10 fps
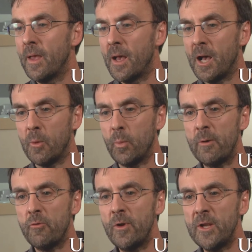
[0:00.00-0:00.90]
um, we
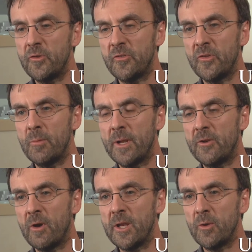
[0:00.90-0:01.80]
were really just simply
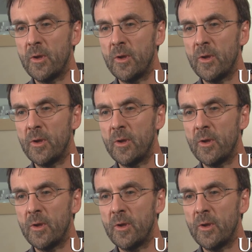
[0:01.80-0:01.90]
trying to